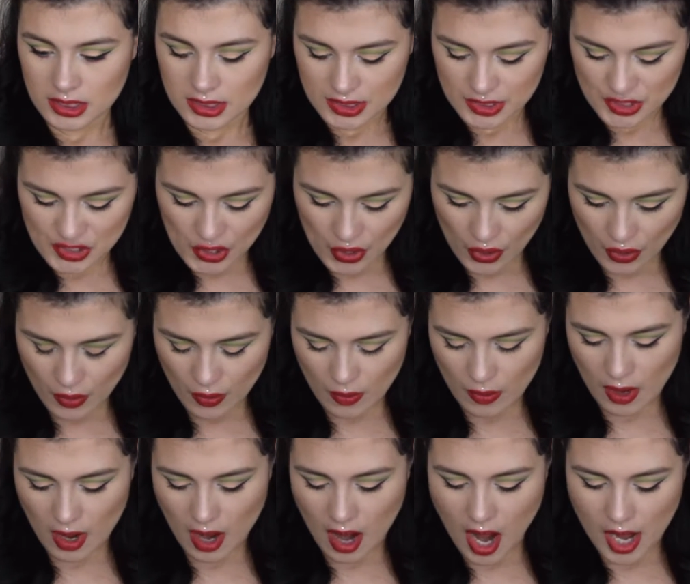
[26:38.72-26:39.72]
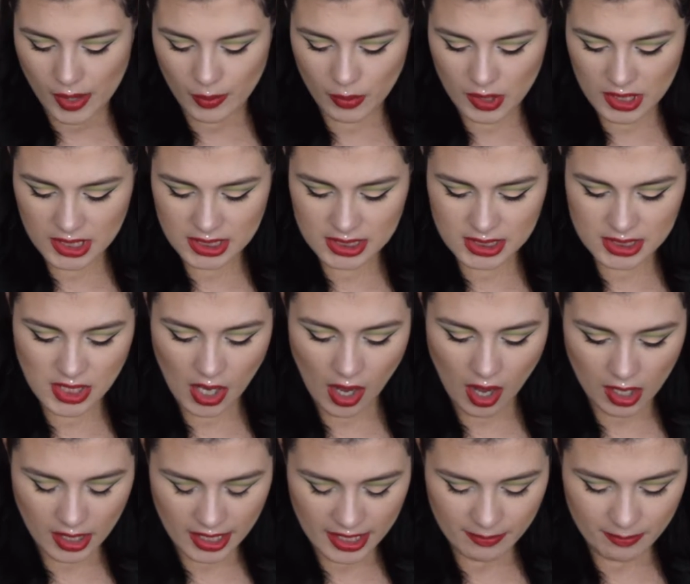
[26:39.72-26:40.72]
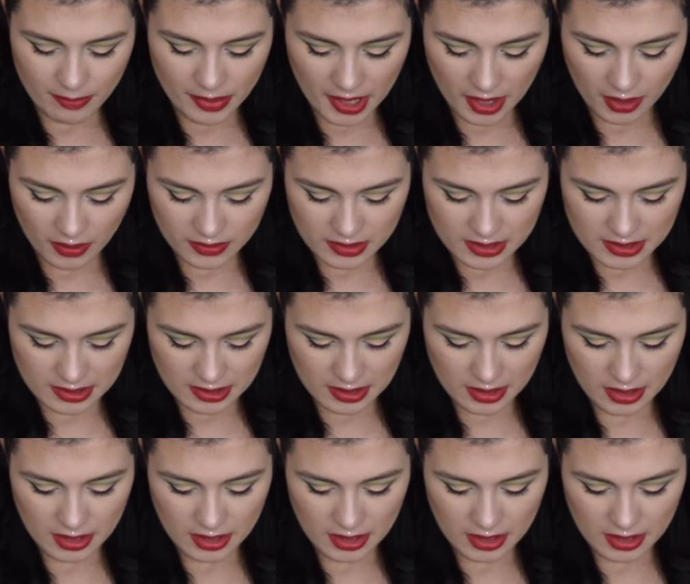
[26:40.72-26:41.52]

So I want to talk about